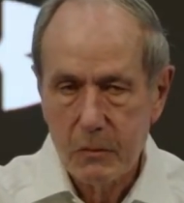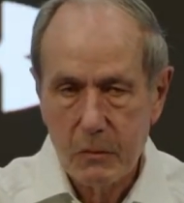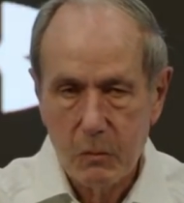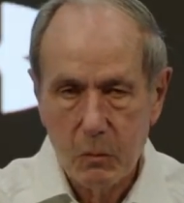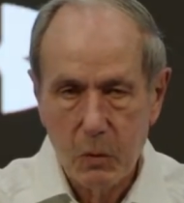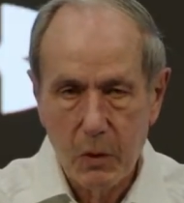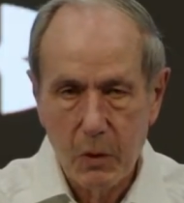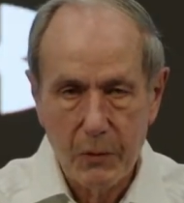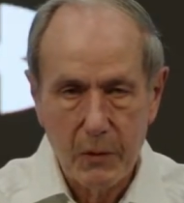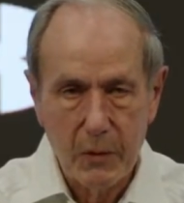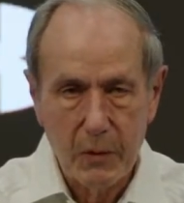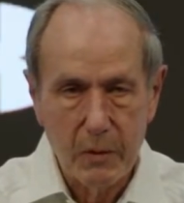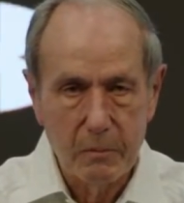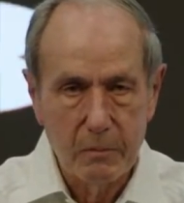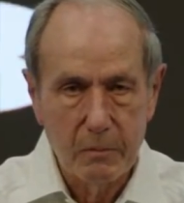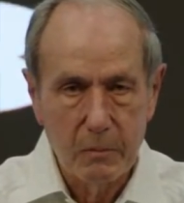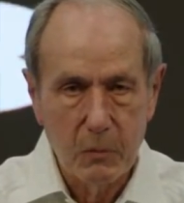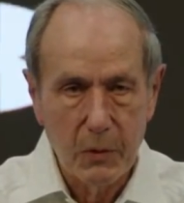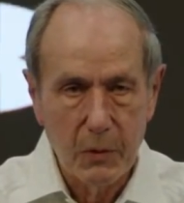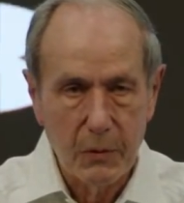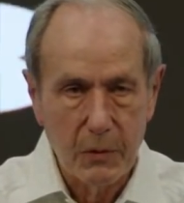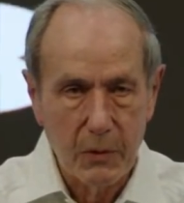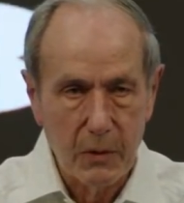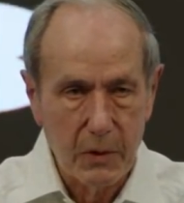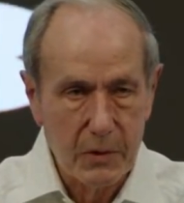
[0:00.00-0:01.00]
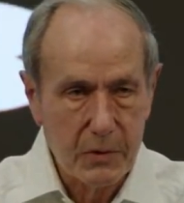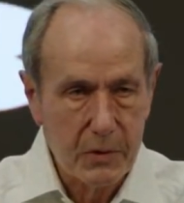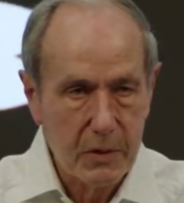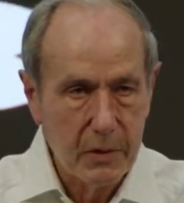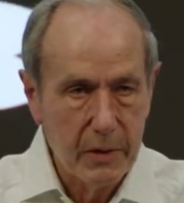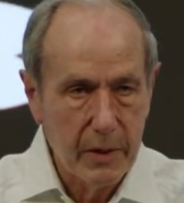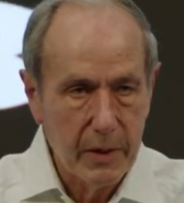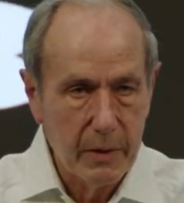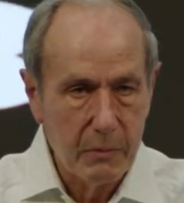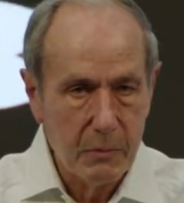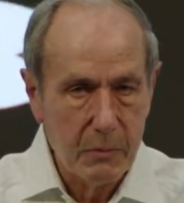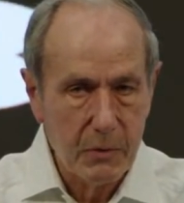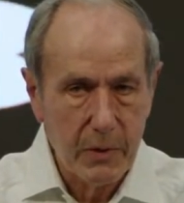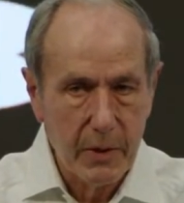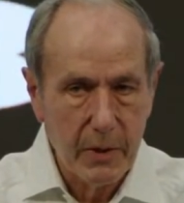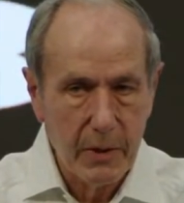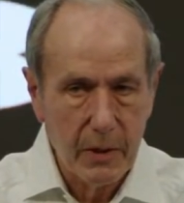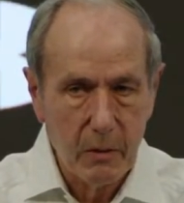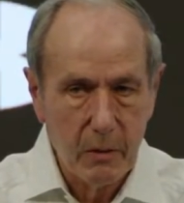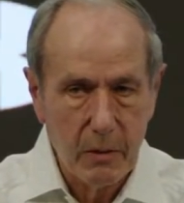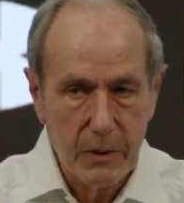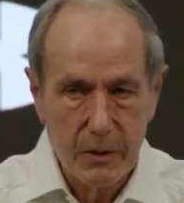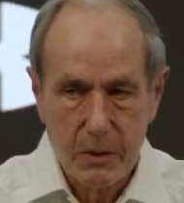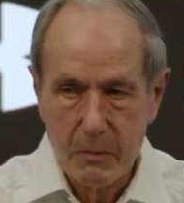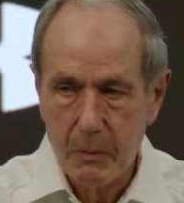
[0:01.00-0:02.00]
with a list of names
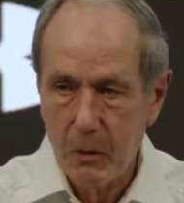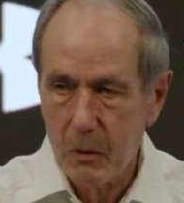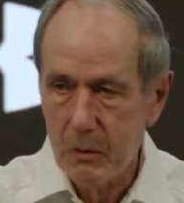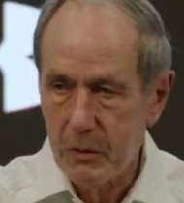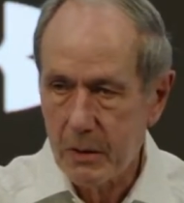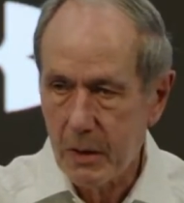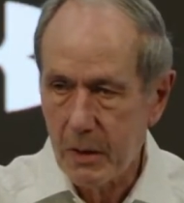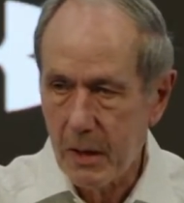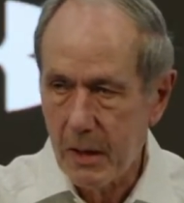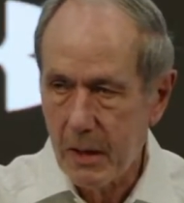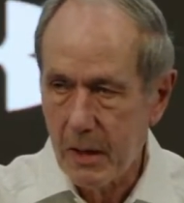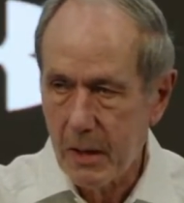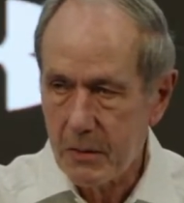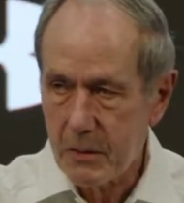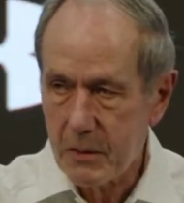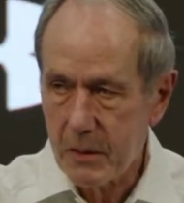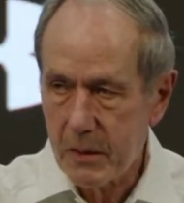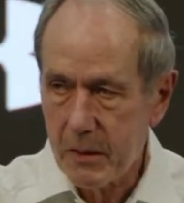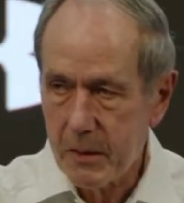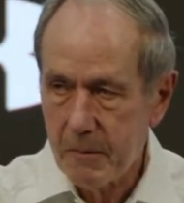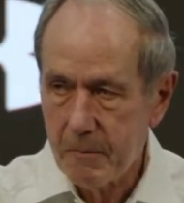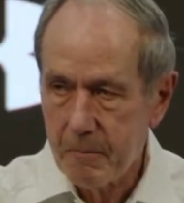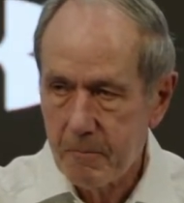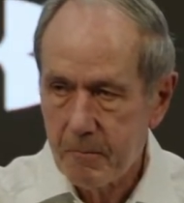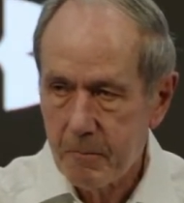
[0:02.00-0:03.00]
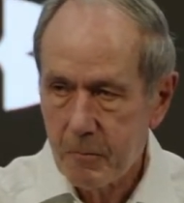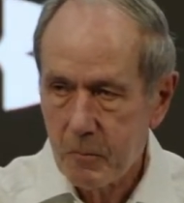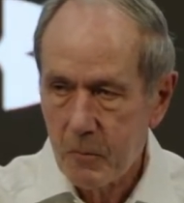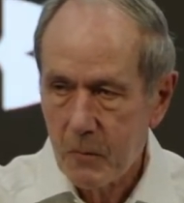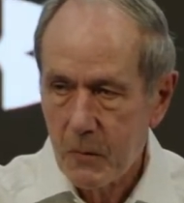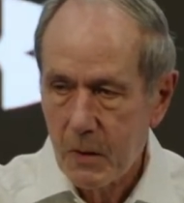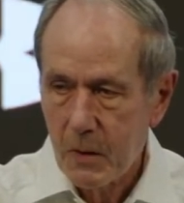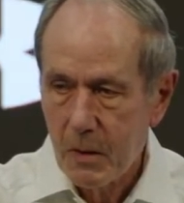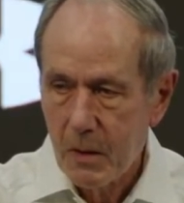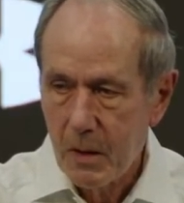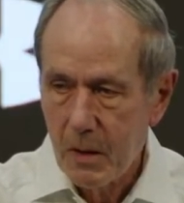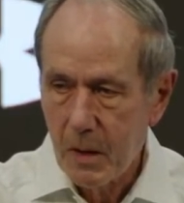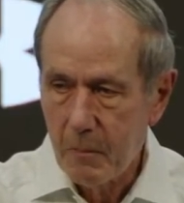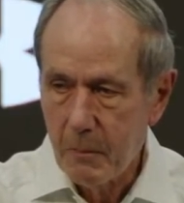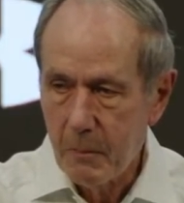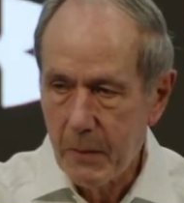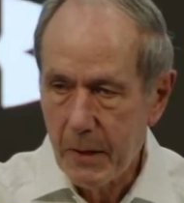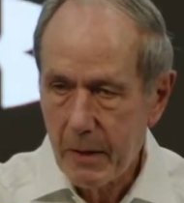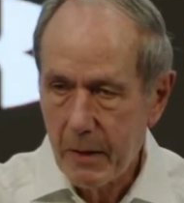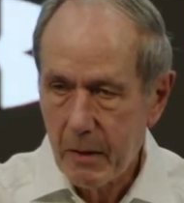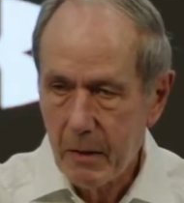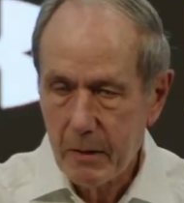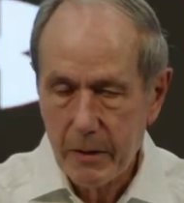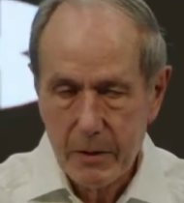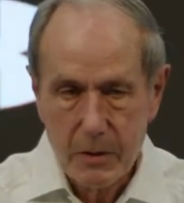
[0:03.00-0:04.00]
there. I spoke to Ozzie
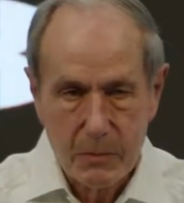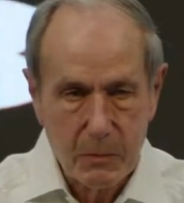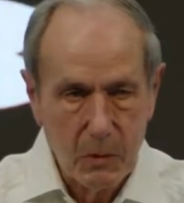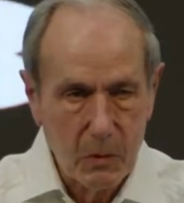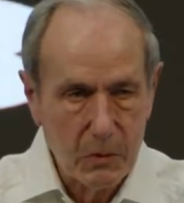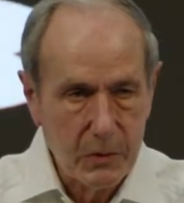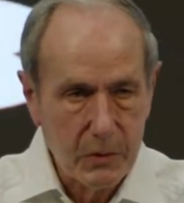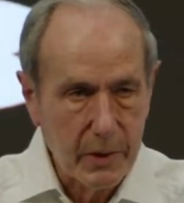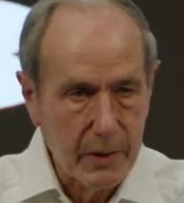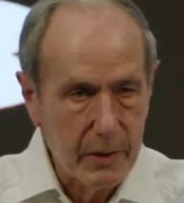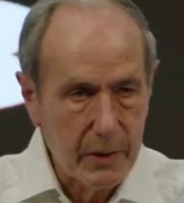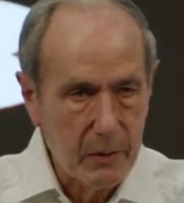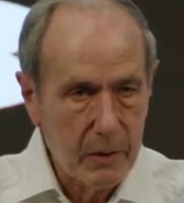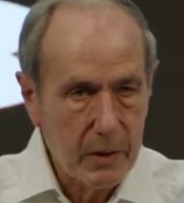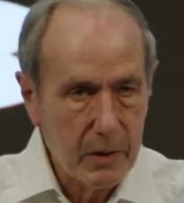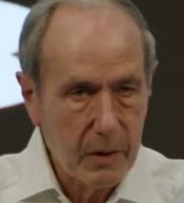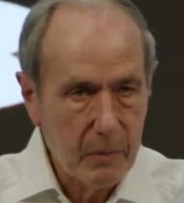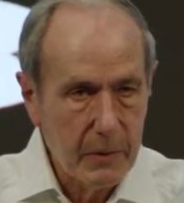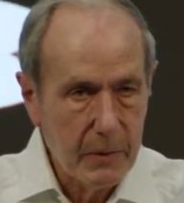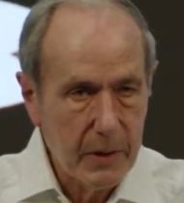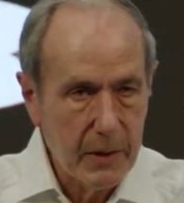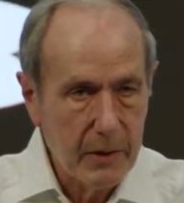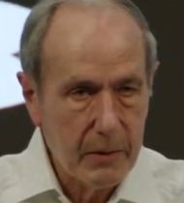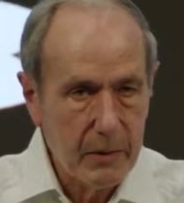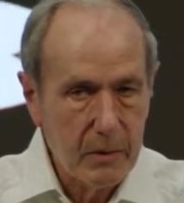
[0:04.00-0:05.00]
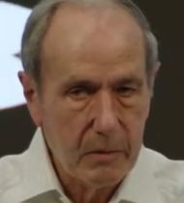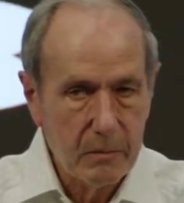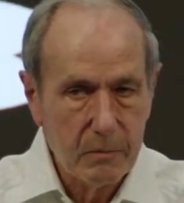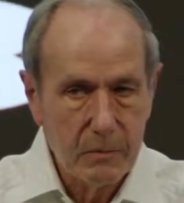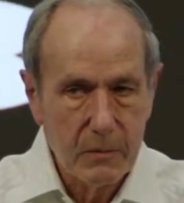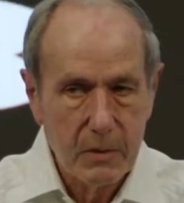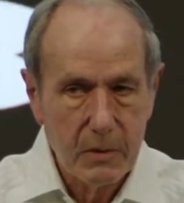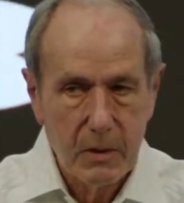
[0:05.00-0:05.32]
about it. I spoke to Eric about it.